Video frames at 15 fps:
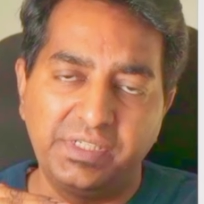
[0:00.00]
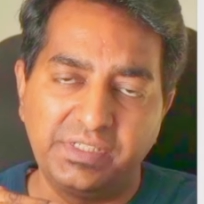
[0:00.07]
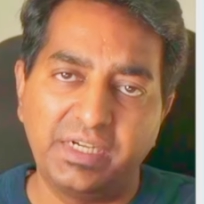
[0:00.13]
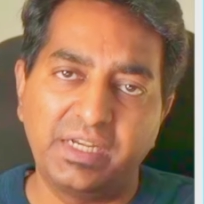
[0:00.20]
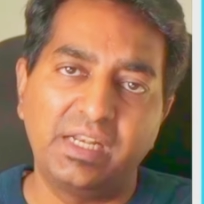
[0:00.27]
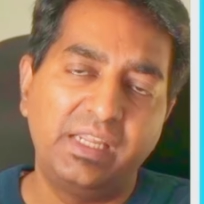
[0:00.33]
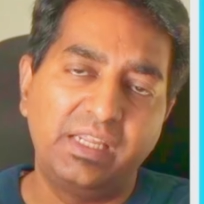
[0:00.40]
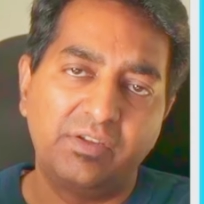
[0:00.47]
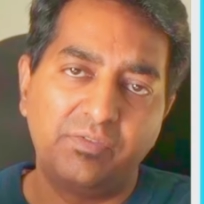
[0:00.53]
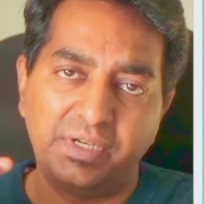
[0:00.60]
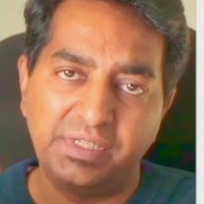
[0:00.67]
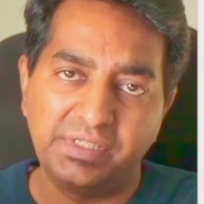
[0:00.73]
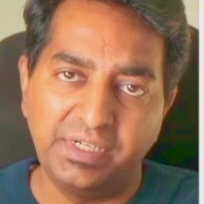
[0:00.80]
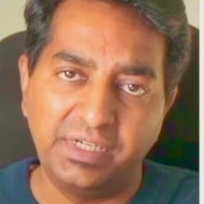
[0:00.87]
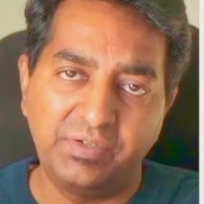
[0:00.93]
data link, what
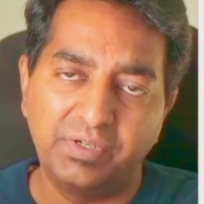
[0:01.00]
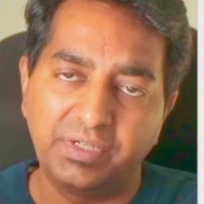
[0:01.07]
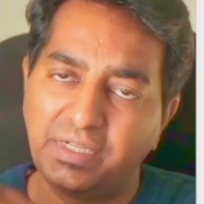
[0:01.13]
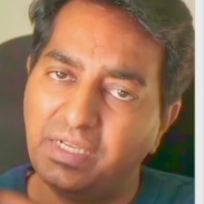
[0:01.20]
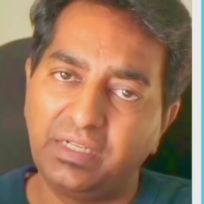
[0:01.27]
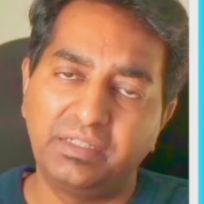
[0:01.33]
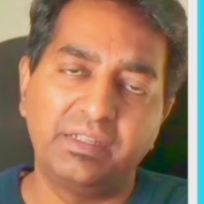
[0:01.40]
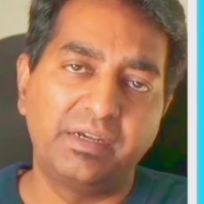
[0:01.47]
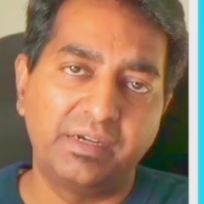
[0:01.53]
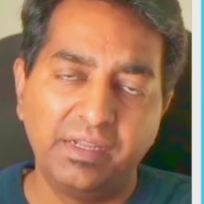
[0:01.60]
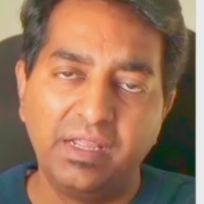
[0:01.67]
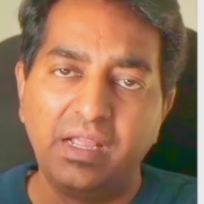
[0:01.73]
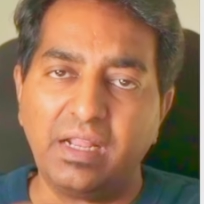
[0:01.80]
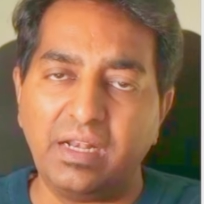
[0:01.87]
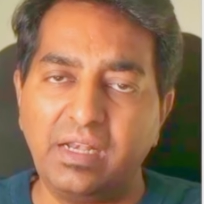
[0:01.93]
is network, and other
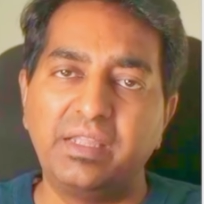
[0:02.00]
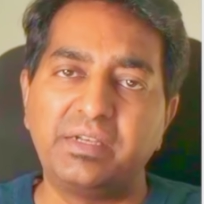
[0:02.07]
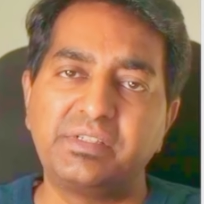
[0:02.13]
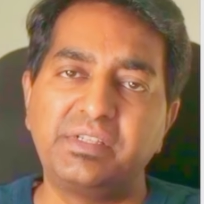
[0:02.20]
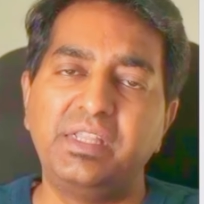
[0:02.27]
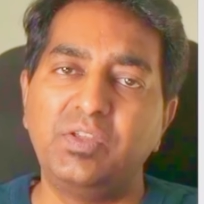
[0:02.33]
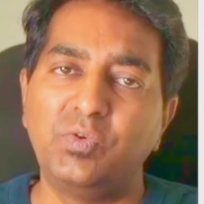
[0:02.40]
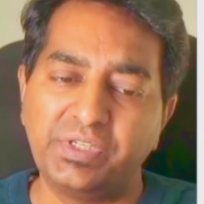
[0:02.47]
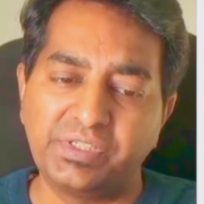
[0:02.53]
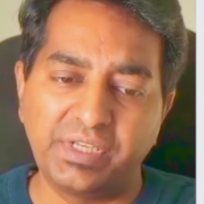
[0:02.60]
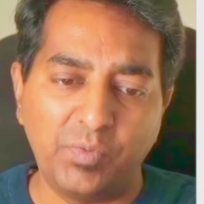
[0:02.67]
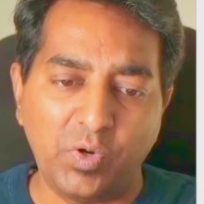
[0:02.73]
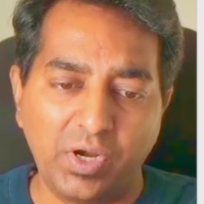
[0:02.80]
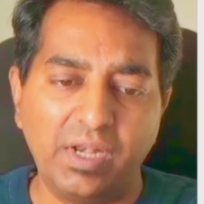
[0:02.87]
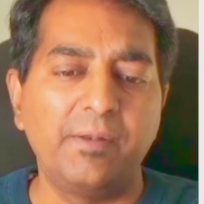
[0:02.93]
layers in the OSI
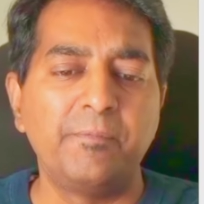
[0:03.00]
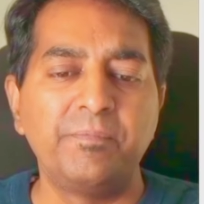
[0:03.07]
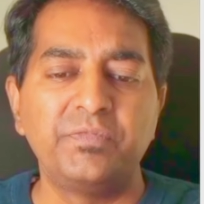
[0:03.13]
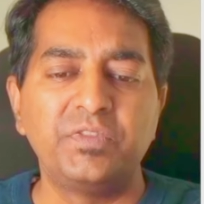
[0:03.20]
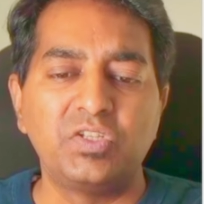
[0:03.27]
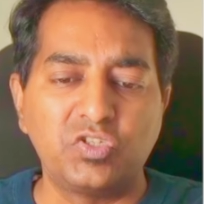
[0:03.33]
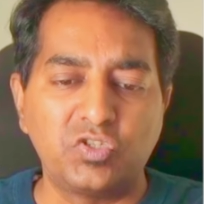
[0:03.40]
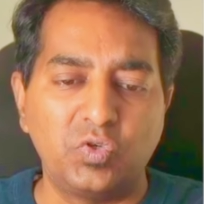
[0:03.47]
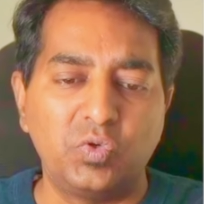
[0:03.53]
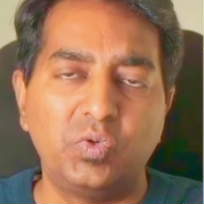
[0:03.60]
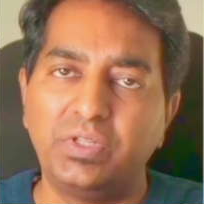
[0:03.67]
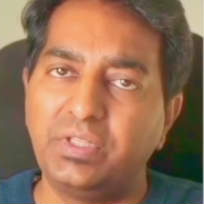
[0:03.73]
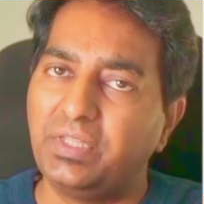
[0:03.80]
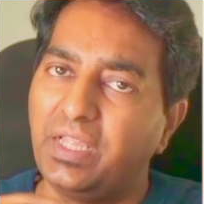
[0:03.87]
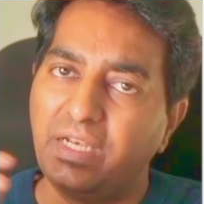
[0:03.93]
model. So
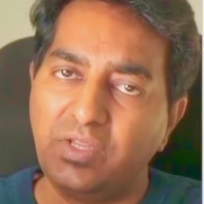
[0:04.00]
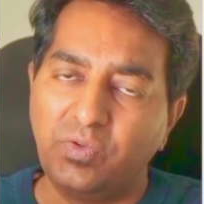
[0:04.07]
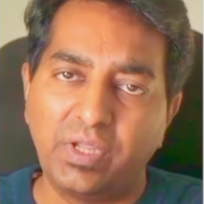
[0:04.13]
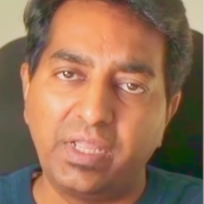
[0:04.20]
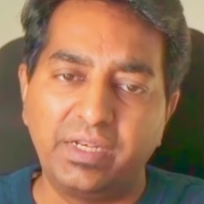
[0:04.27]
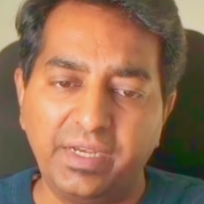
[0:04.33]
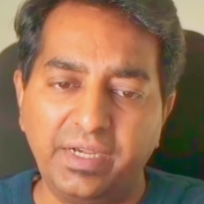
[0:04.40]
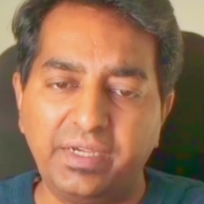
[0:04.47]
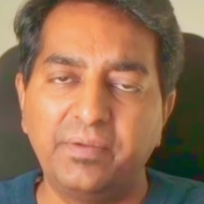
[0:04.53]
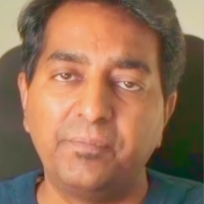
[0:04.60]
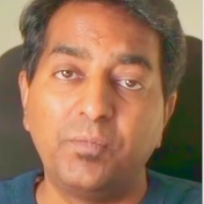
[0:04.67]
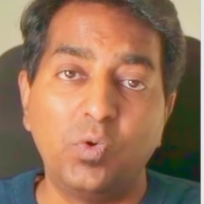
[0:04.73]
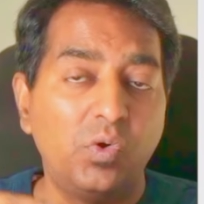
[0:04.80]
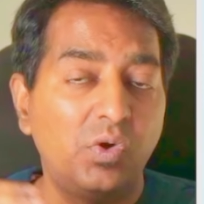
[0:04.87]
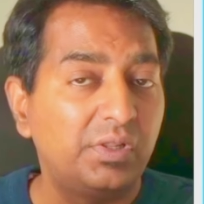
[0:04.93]
there you can get
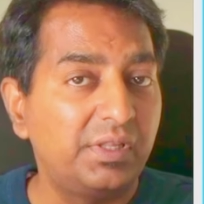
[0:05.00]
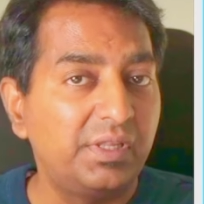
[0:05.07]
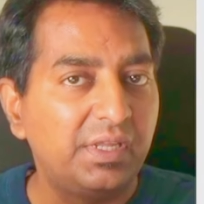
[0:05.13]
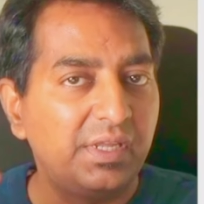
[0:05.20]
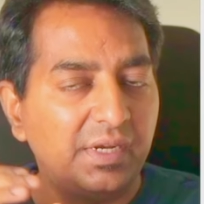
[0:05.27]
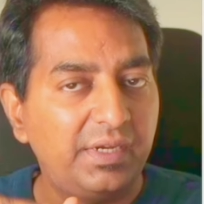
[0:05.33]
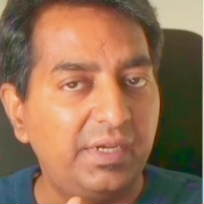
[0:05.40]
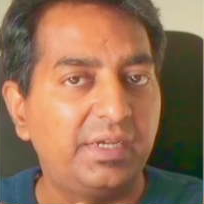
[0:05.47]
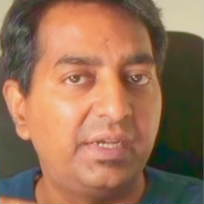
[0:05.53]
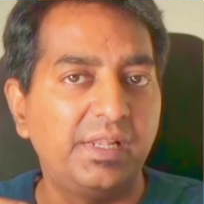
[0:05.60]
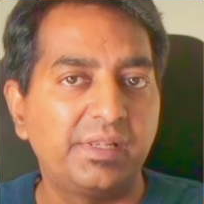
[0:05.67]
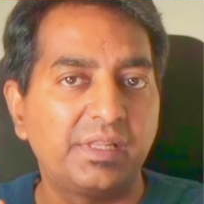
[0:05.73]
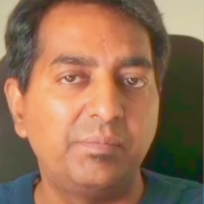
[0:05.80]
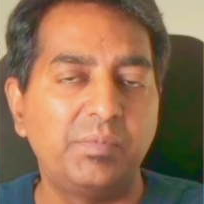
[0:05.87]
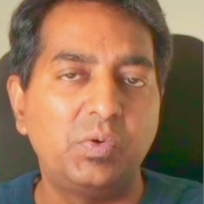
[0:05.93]
all the details
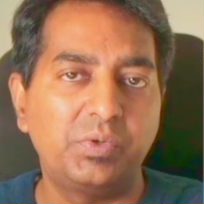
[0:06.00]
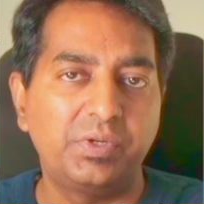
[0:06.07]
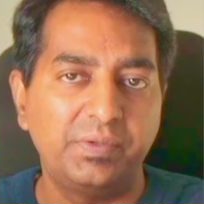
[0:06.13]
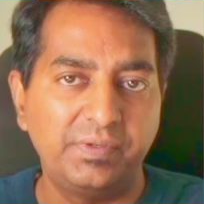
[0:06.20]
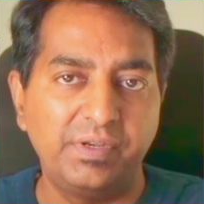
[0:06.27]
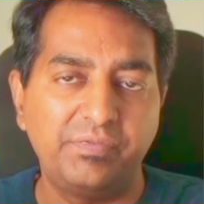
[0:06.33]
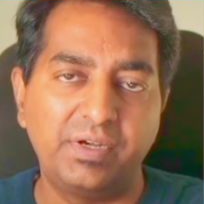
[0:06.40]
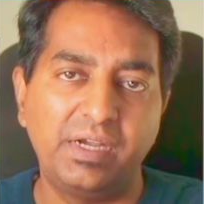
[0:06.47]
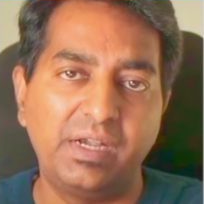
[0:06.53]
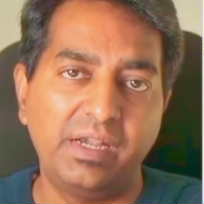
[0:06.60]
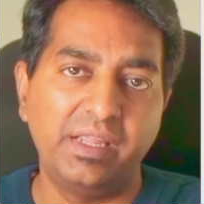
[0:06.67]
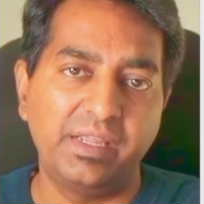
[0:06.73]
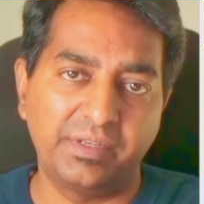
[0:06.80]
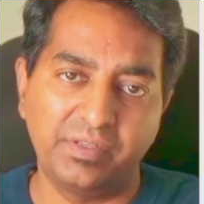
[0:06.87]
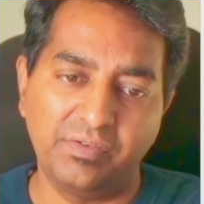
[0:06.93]
about different
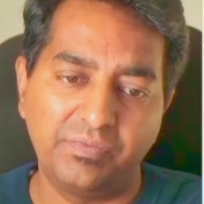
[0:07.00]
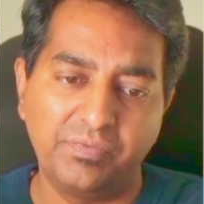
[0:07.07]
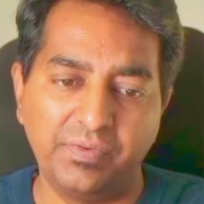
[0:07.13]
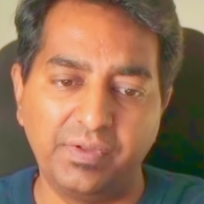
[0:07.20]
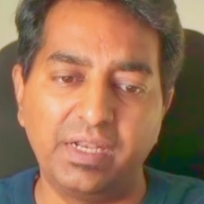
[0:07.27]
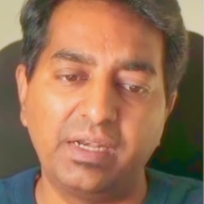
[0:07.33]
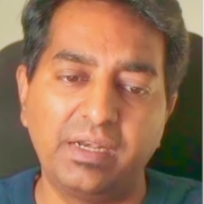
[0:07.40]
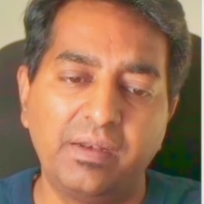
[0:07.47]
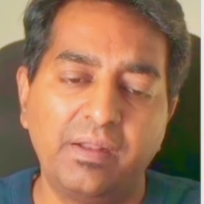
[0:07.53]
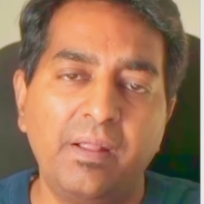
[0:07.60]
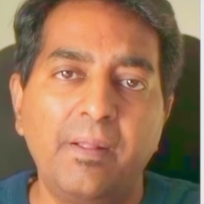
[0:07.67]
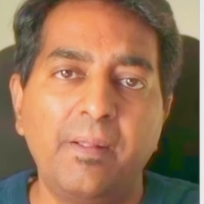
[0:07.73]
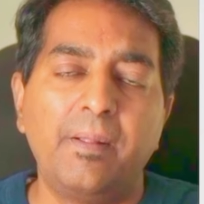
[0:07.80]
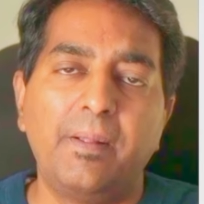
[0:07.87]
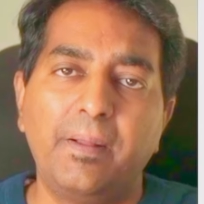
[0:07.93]
layers of an
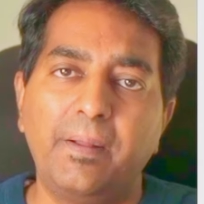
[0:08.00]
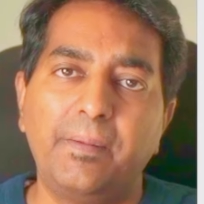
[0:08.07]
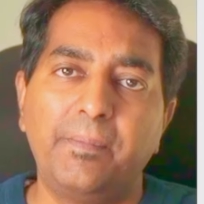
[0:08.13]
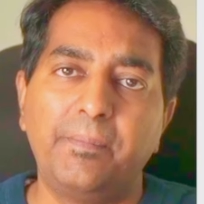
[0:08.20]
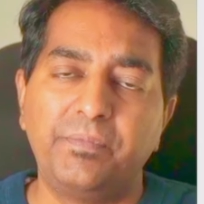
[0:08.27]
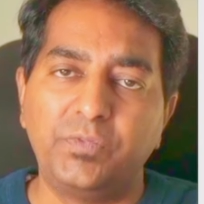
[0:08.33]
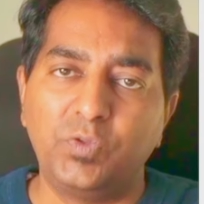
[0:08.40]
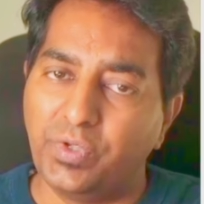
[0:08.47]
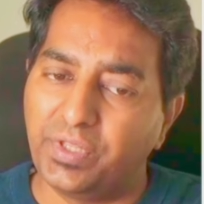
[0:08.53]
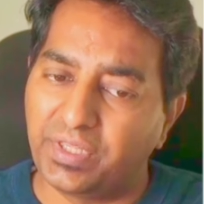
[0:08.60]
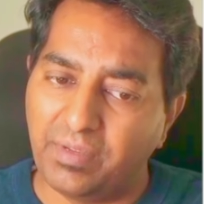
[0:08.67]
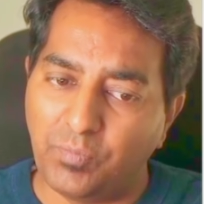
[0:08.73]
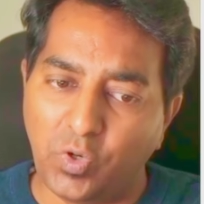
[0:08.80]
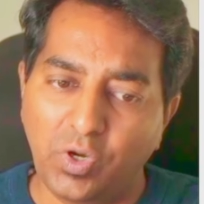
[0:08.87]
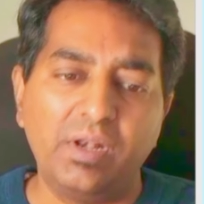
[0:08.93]

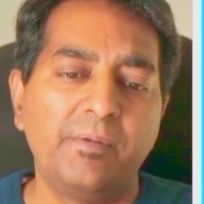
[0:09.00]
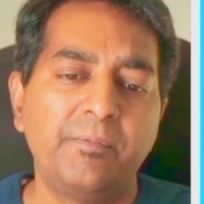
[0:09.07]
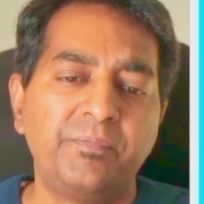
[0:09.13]
OSI model.